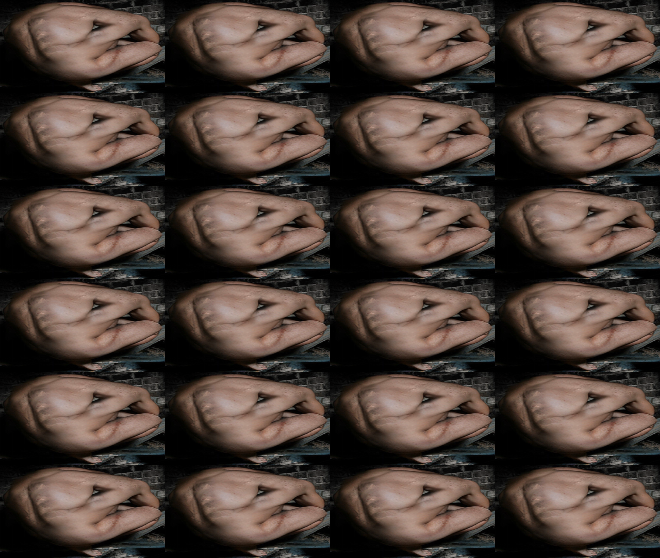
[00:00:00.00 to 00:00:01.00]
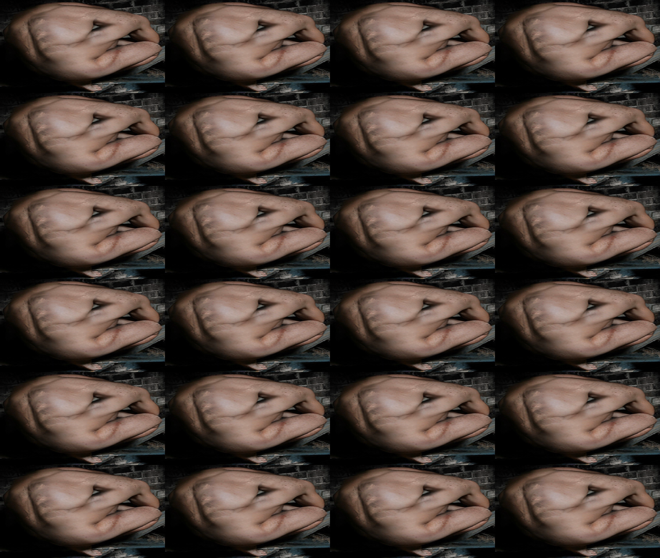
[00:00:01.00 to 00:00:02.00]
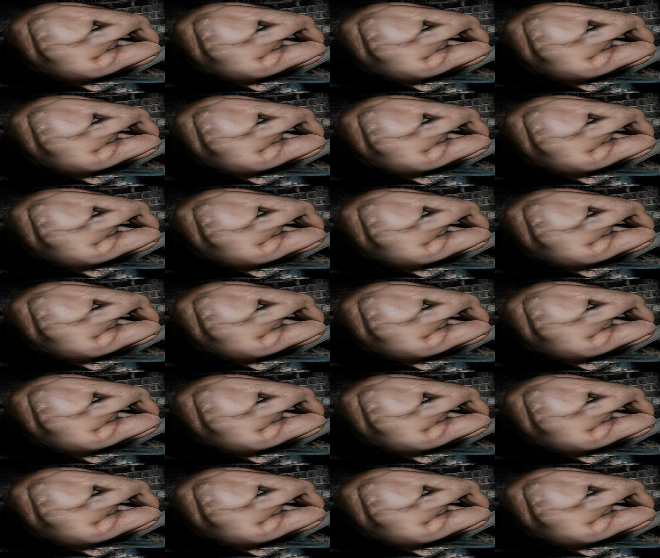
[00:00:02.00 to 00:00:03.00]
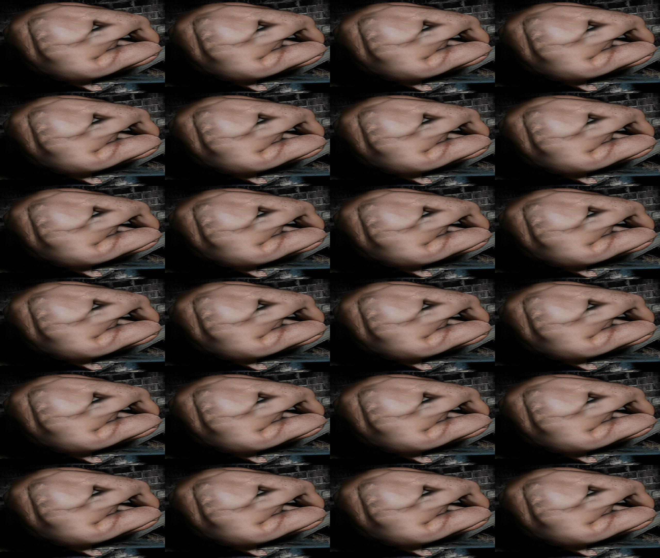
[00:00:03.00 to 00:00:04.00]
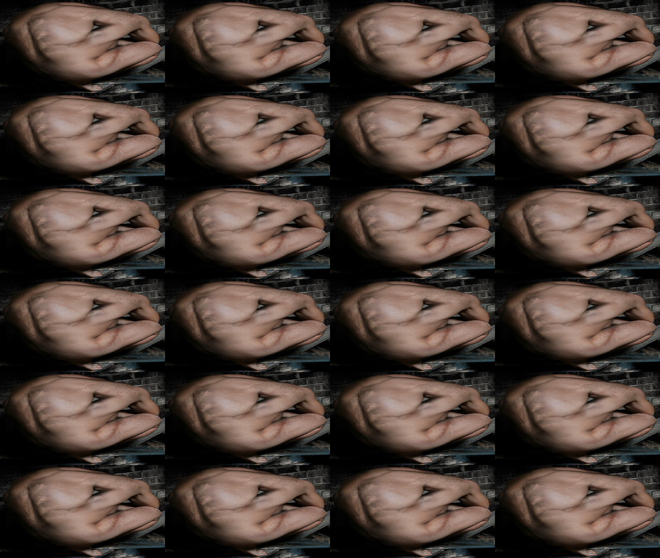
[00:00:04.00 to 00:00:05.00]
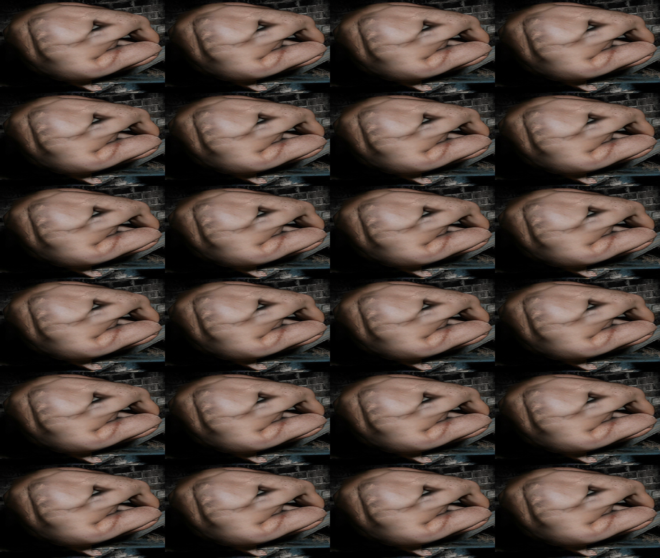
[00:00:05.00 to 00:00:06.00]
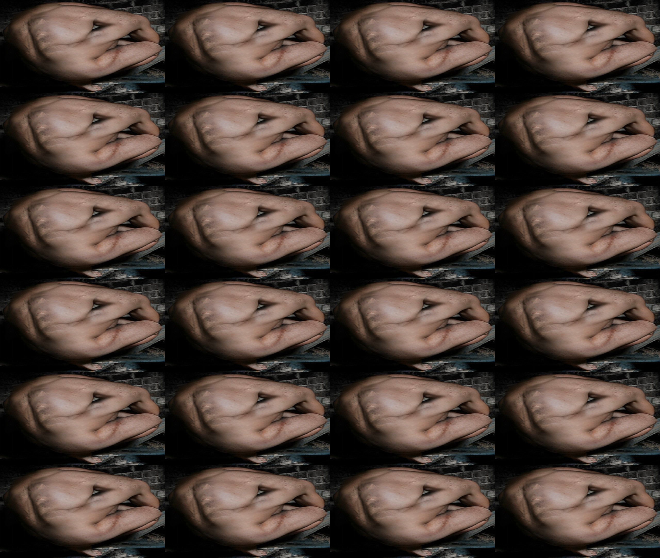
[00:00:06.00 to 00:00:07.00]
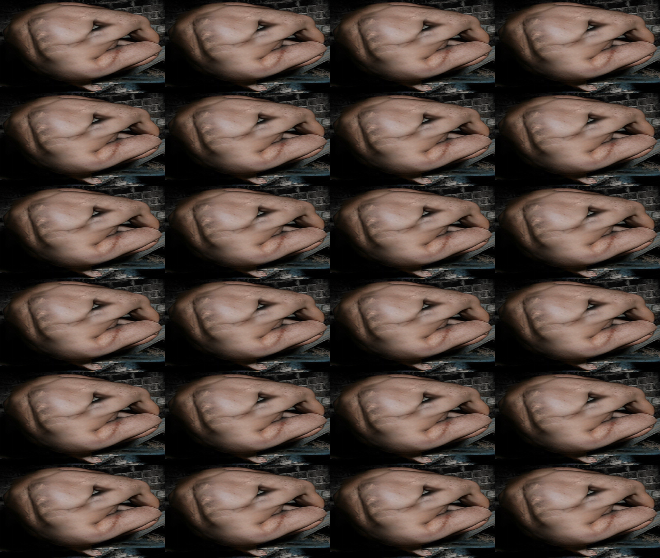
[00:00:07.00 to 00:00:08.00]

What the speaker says: (no lip movement)